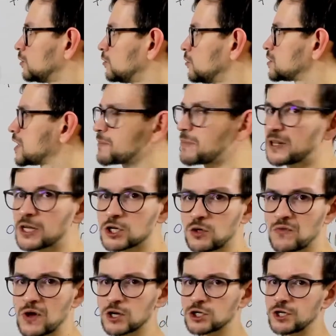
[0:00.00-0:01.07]
It's like
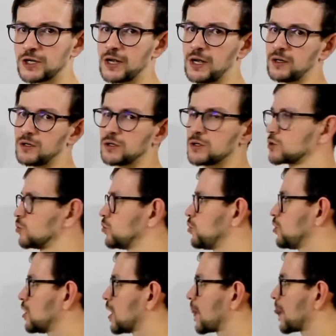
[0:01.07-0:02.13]
potential function again. So
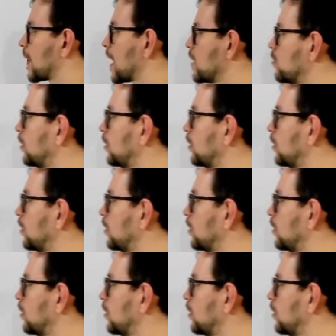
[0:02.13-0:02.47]
I